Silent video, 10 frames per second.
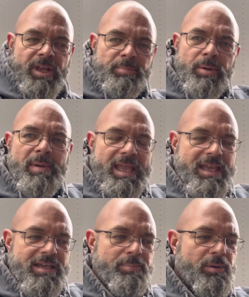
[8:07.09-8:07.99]
put my
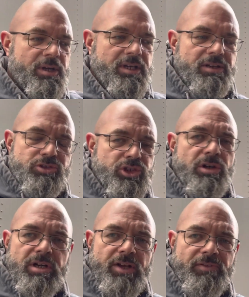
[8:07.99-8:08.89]
hand up on it, and sure
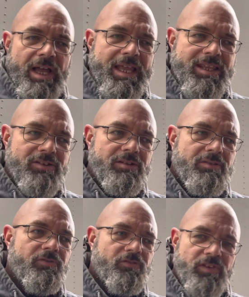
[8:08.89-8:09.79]
enough, I can
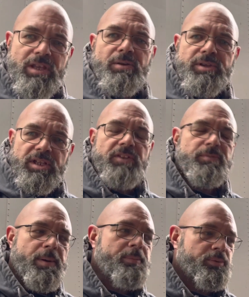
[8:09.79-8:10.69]
feel the lift
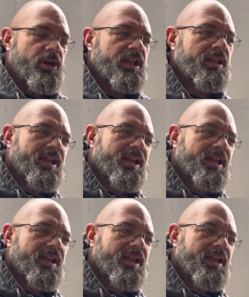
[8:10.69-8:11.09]
pump running.